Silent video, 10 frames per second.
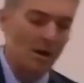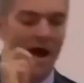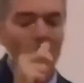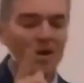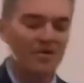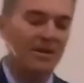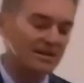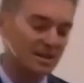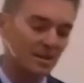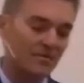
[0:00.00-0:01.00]
about this?
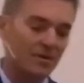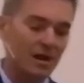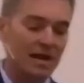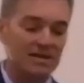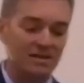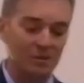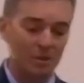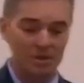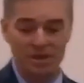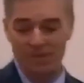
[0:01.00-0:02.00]
Some of you guys have
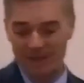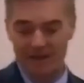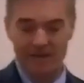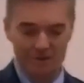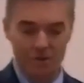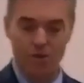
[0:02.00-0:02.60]
worked on a maintenance